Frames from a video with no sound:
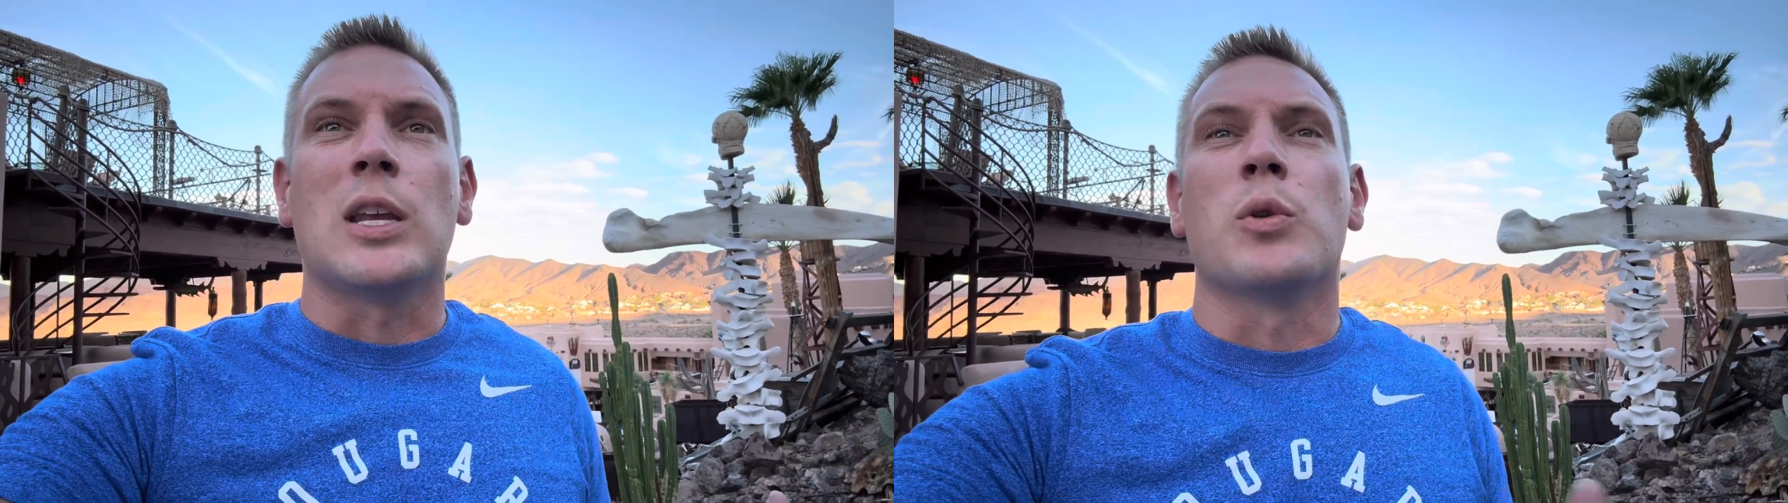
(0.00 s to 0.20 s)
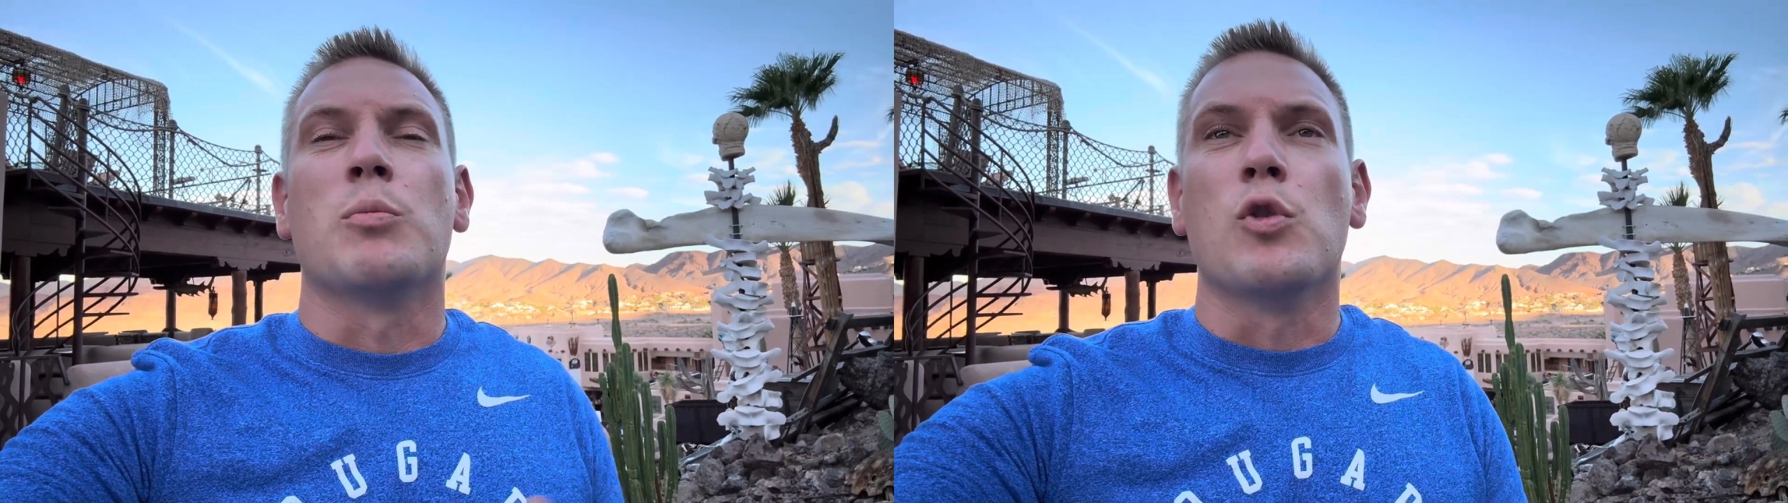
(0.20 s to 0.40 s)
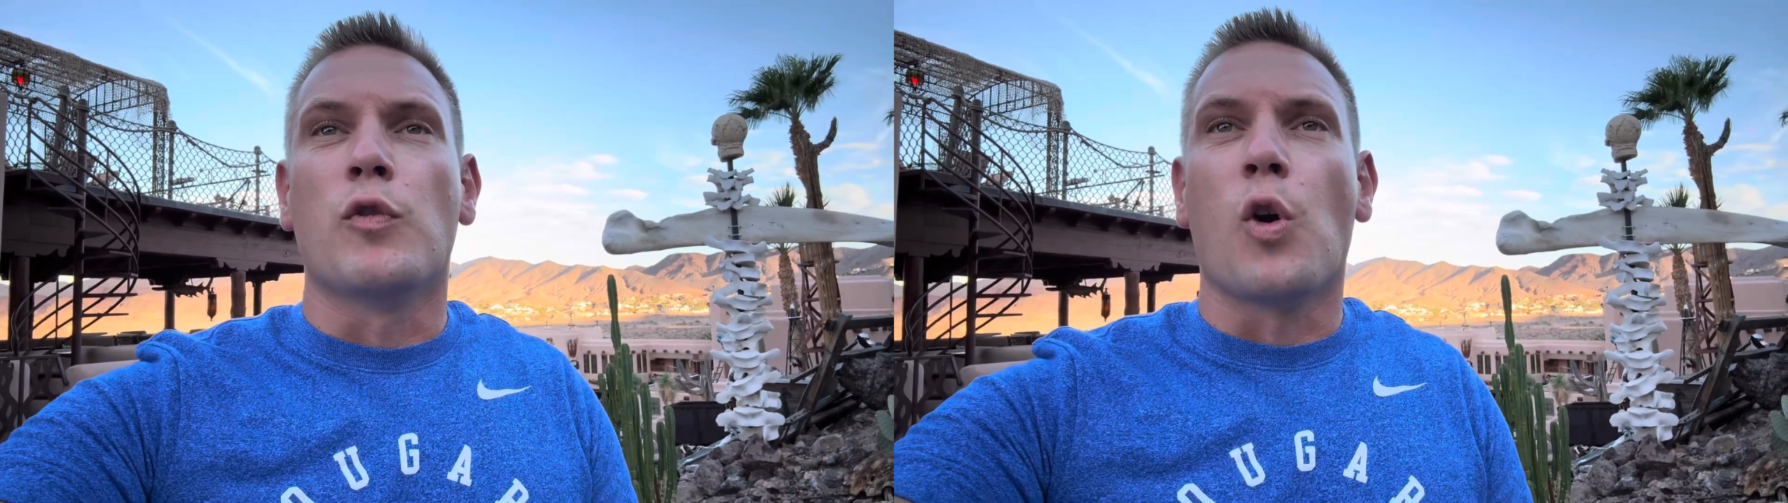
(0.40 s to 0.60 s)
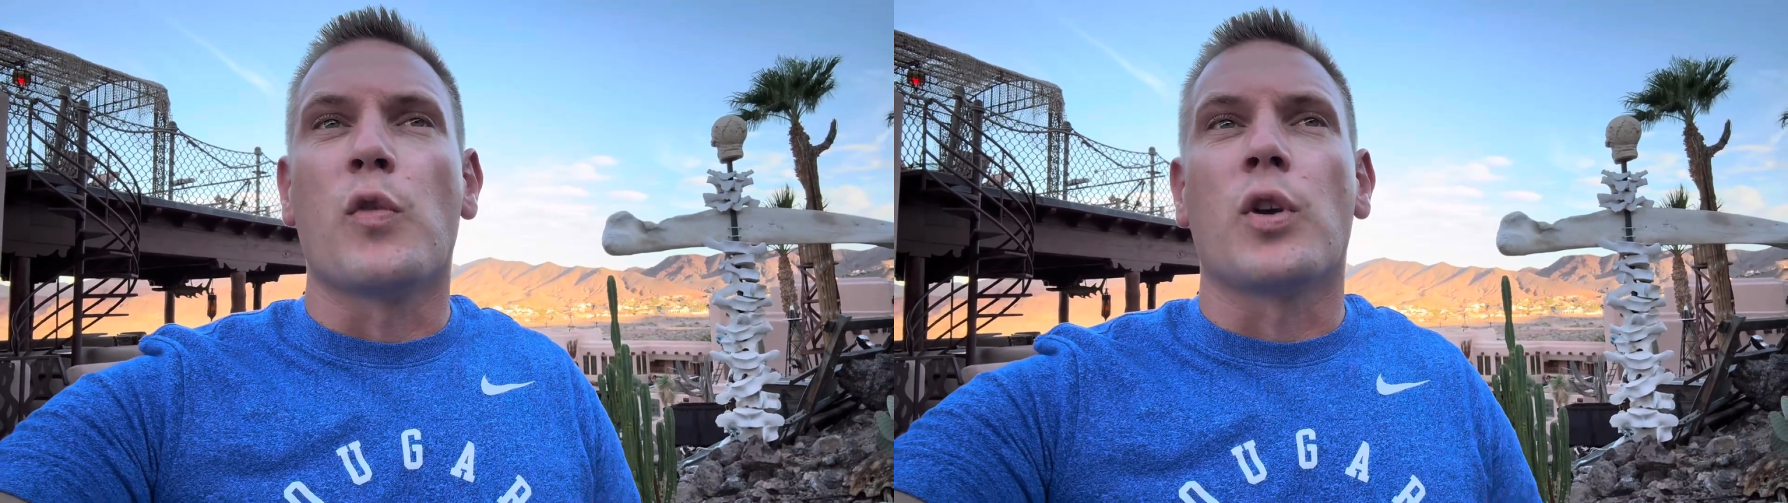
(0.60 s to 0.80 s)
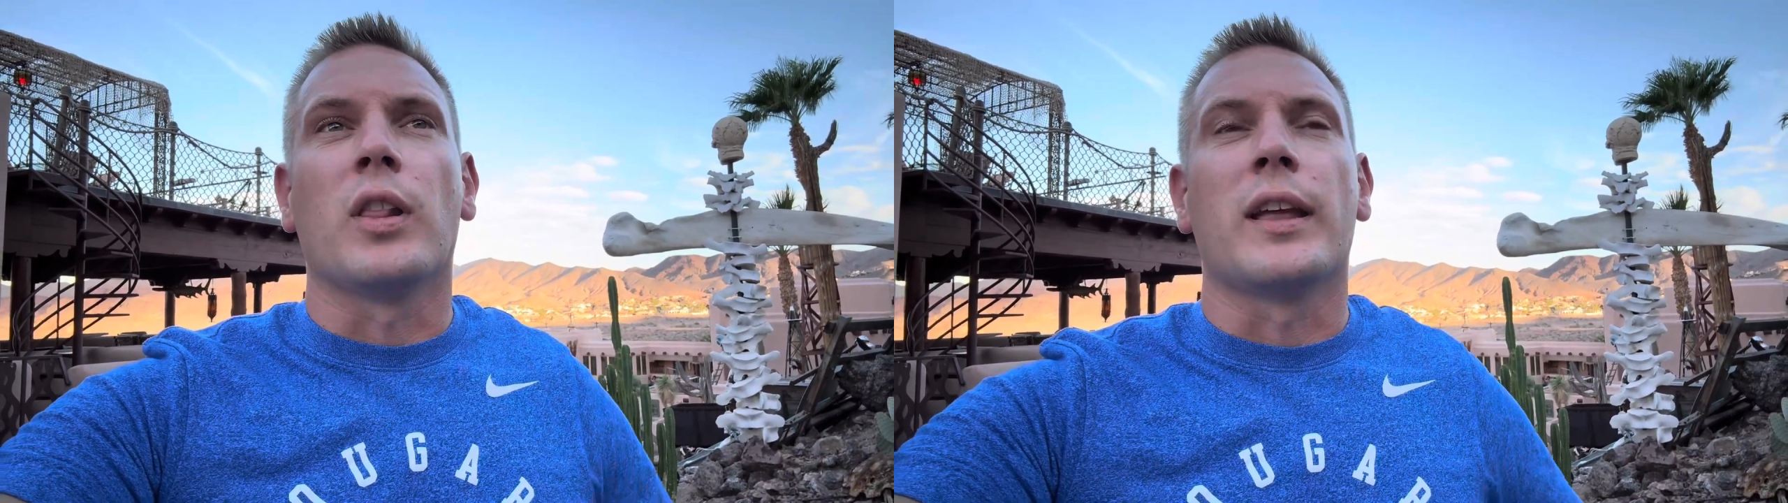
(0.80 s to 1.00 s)
it would move
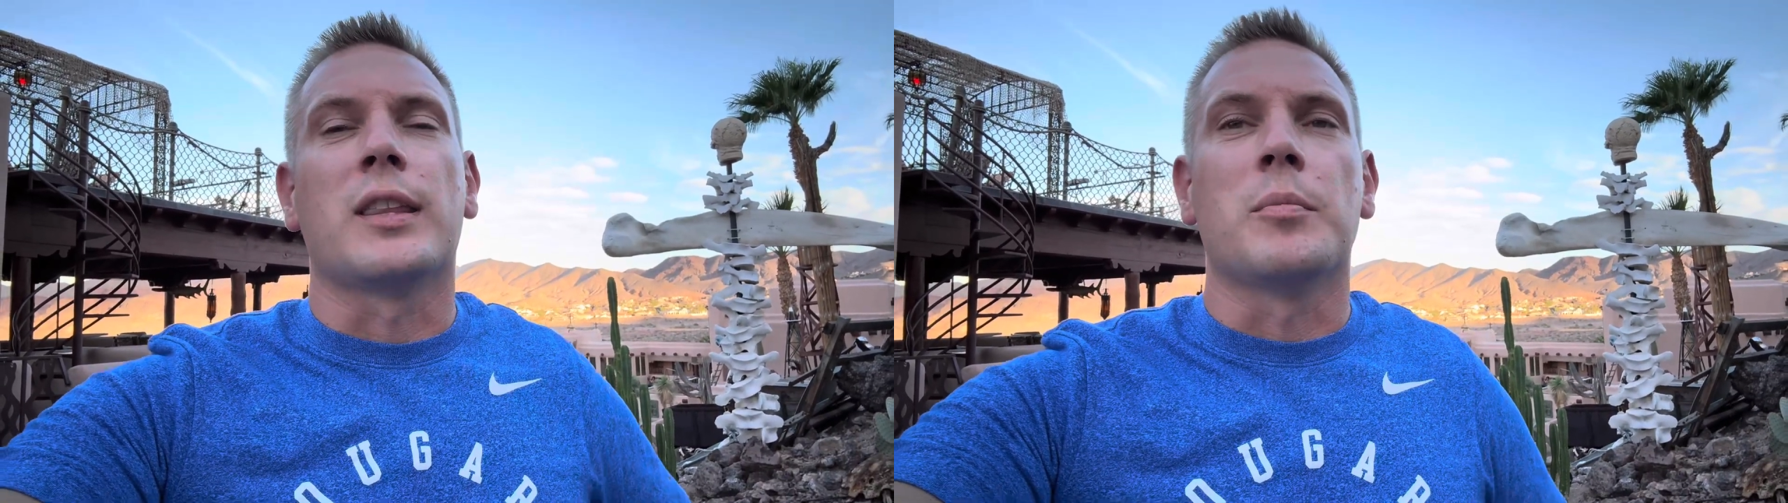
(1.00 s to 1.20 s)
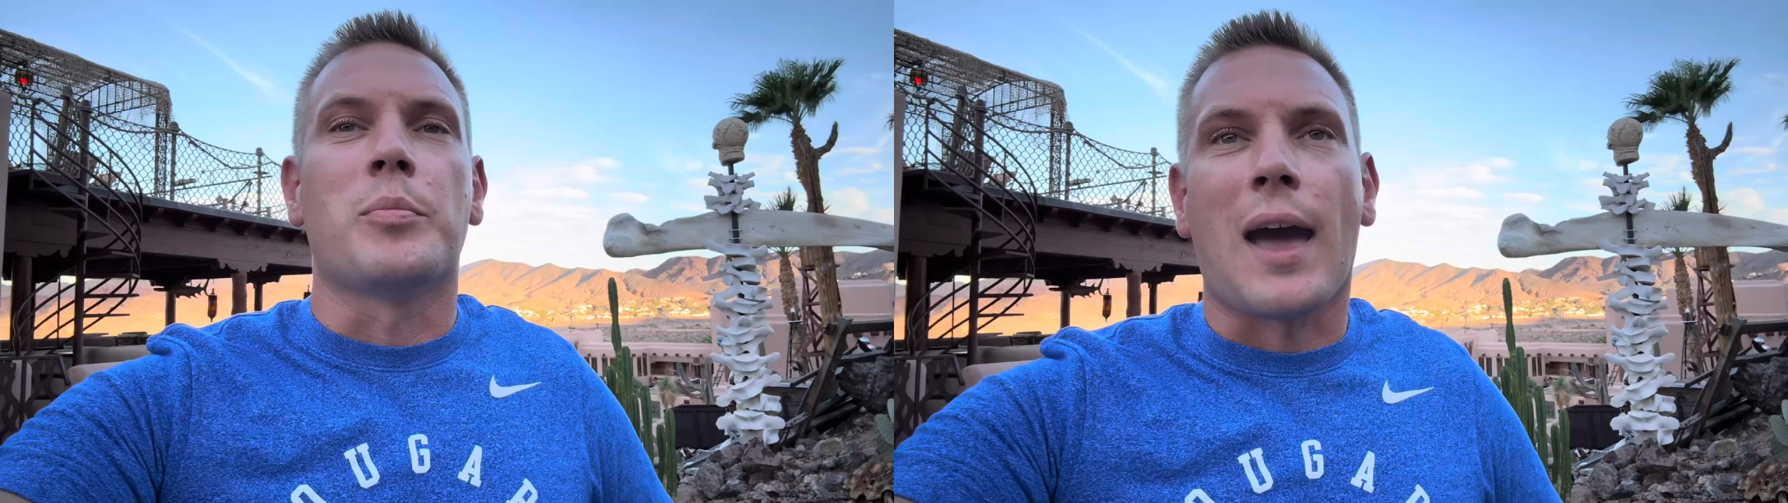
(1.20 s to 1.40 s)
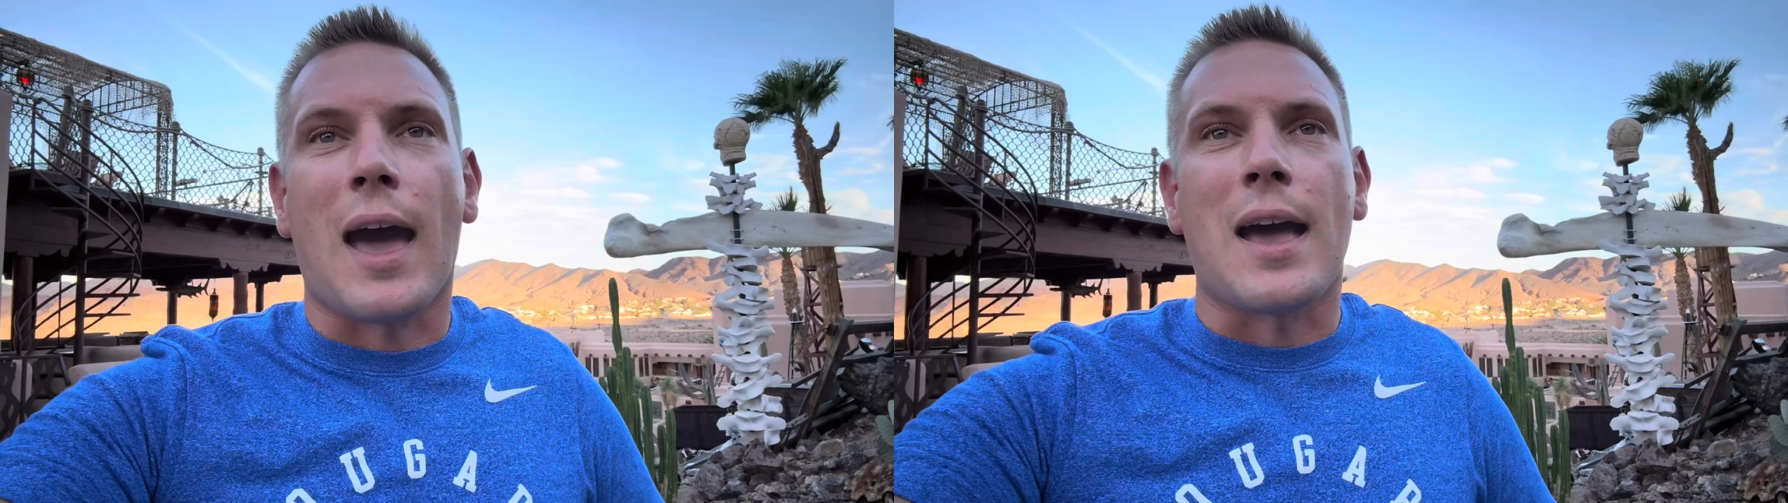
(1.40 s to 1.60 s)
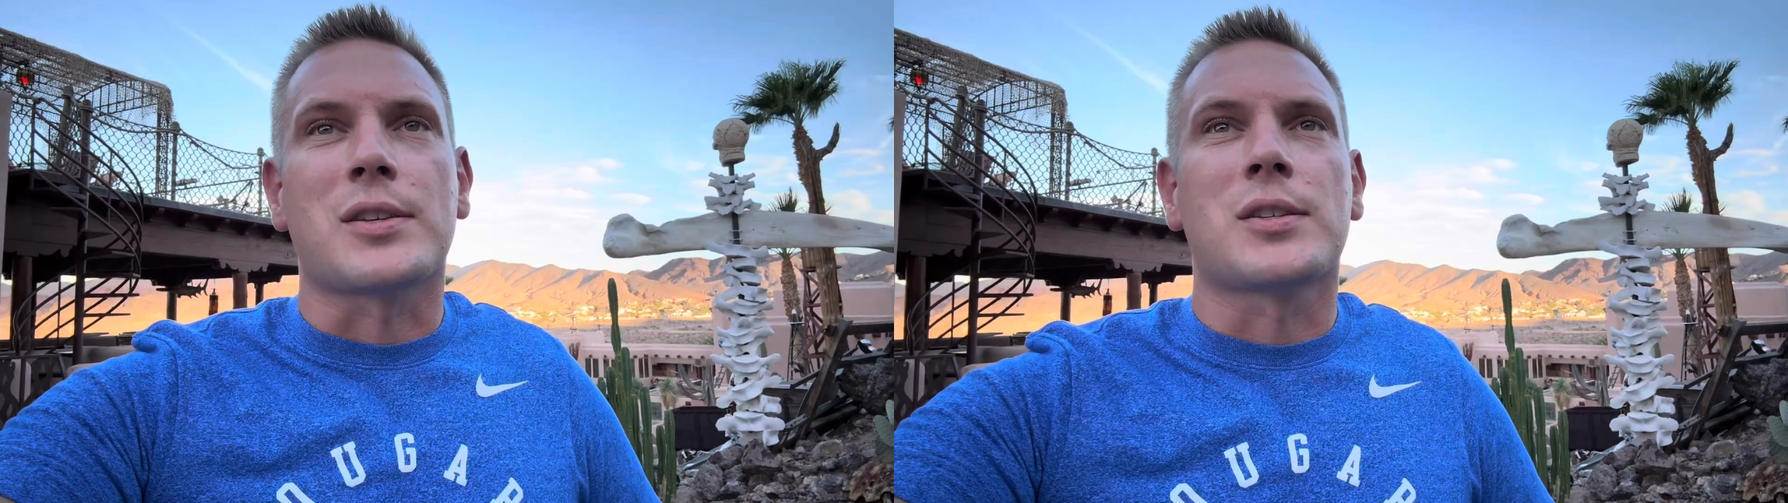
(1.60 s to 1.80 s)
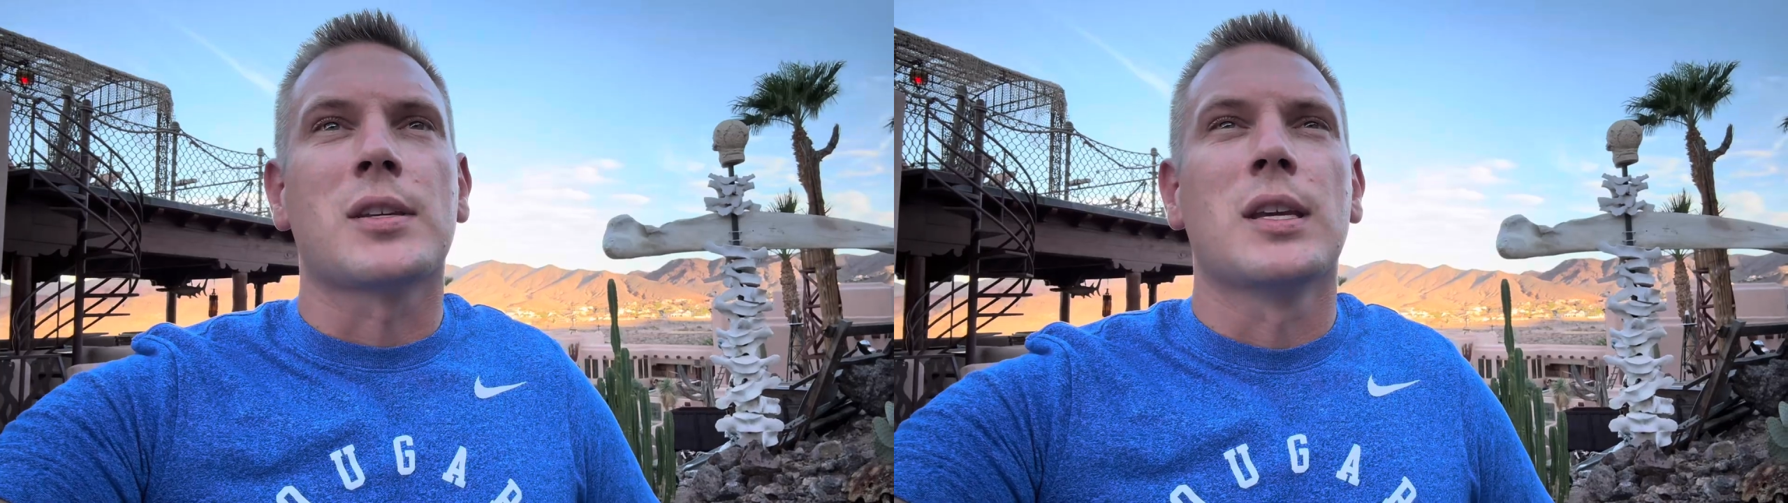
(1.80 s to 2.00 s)
over to let them
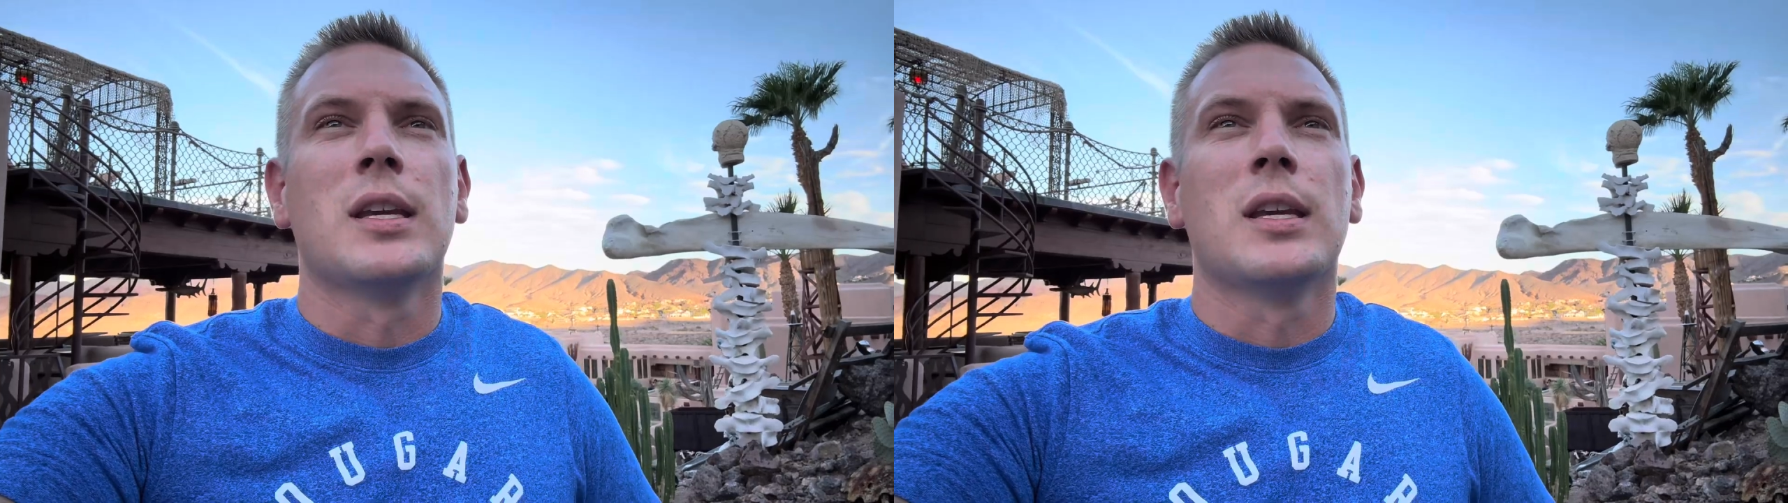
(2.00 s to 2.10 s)
pass.